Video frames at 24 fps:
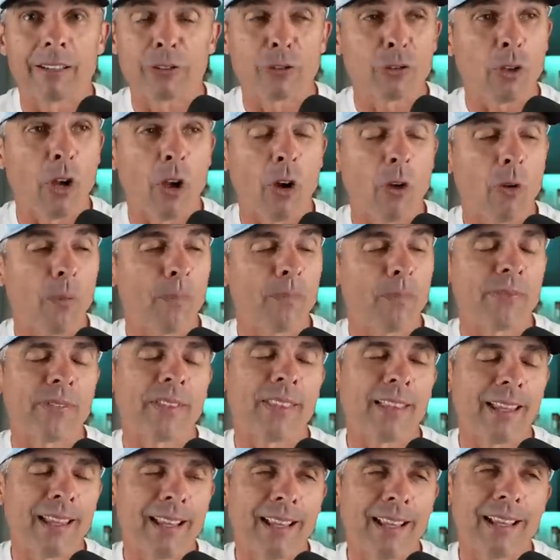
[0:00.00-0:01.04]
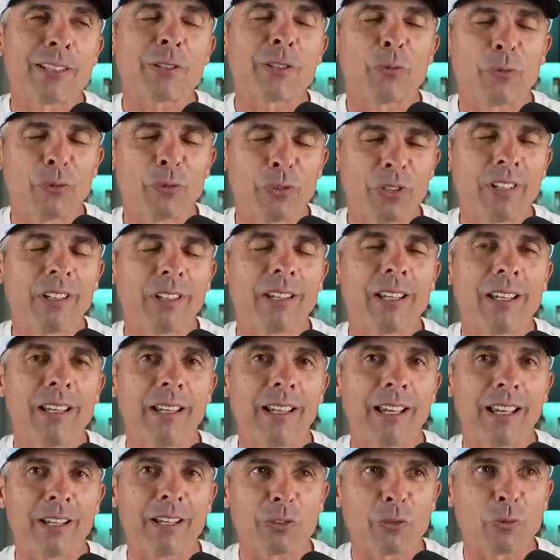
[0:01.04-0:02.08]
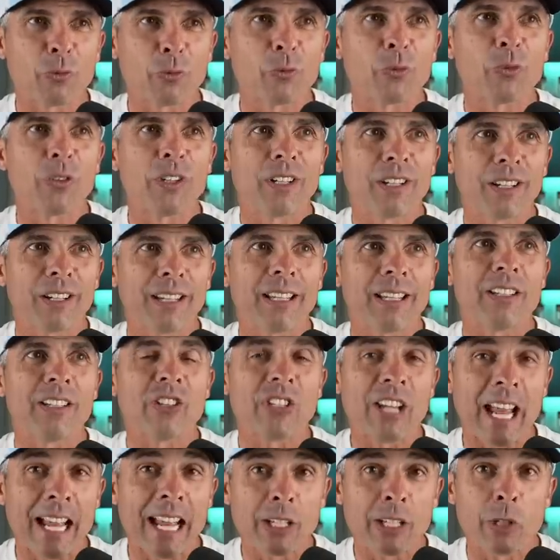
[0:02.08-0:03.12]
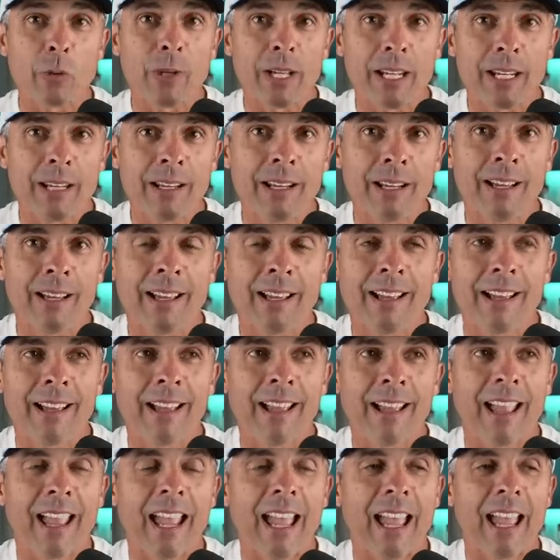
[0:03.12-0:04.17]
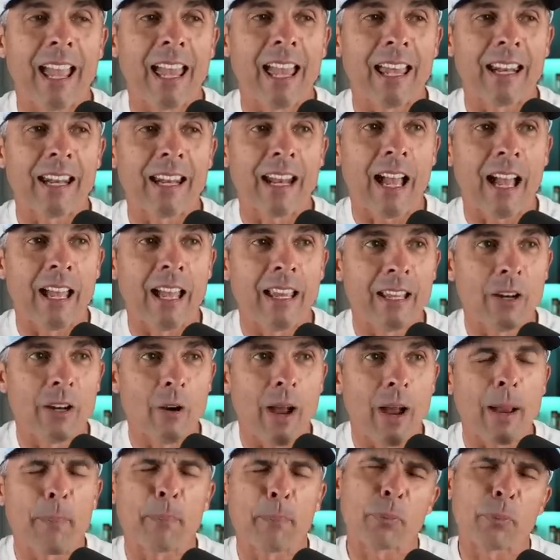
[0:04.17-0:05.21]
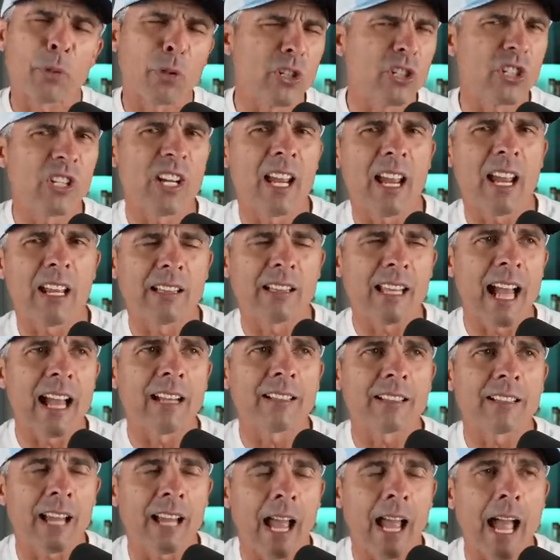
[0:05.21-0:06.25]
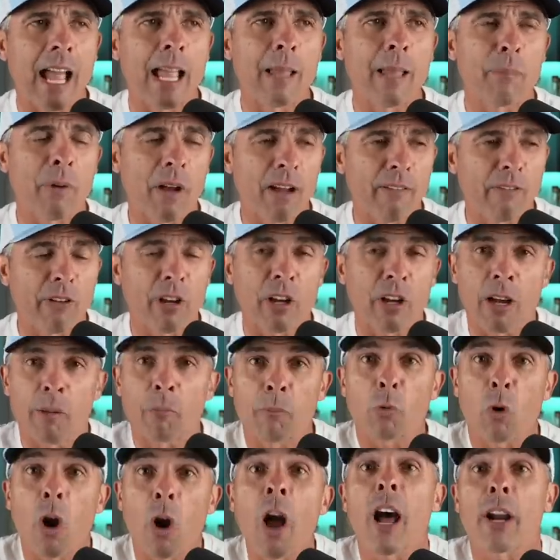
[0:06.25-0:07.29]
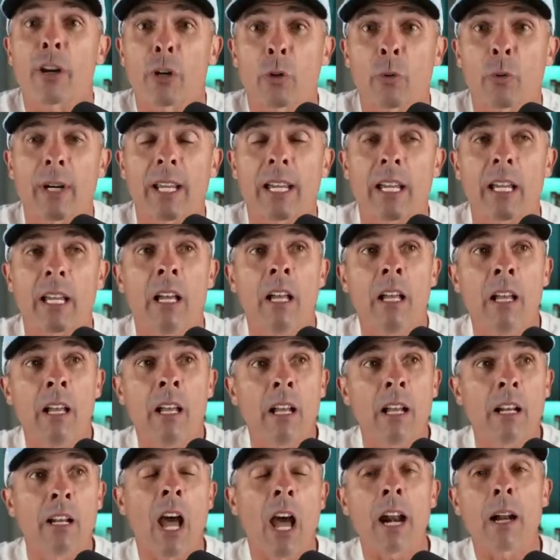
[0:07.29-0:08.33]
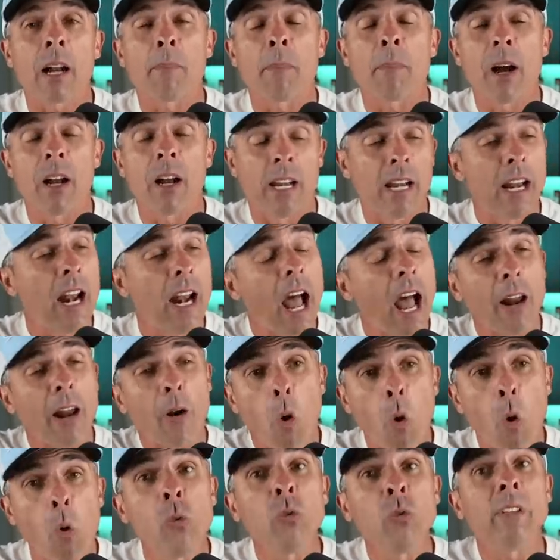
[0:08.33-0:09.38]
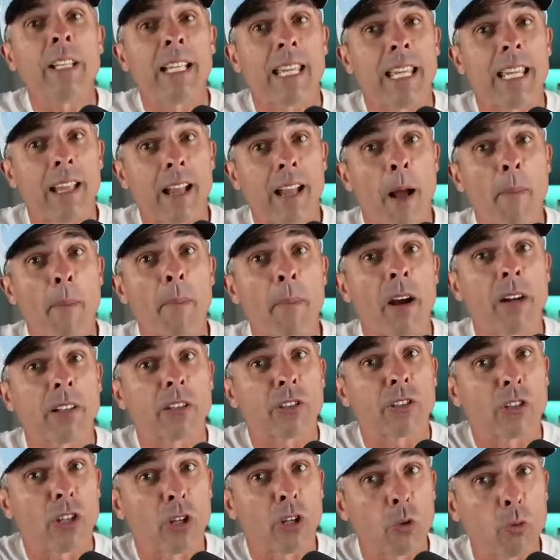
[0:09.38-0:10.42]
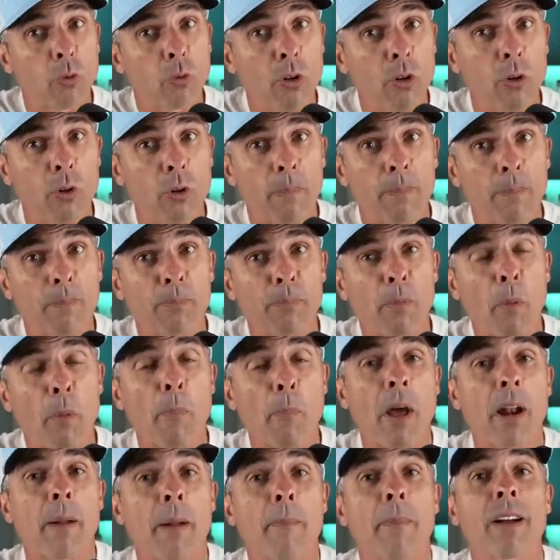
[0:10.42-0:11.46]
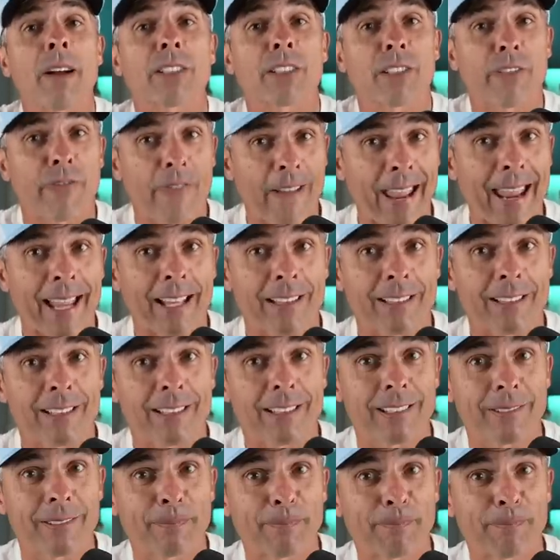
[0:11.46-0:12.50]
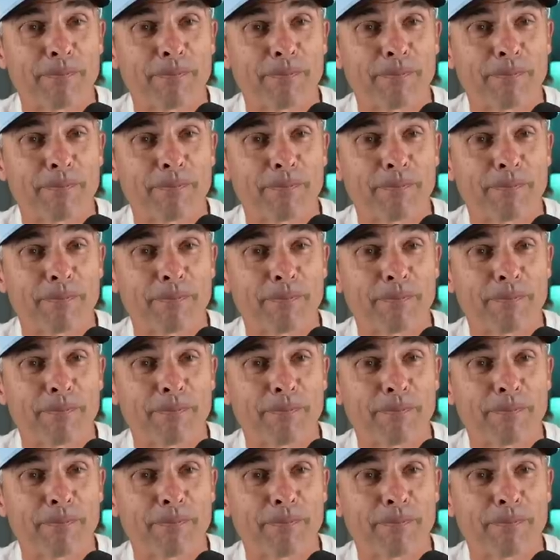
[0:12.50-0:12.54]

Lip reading: So it's really genuine. And I appreciate that type of camaraderie. Not only amongst the group, but amongst the fans.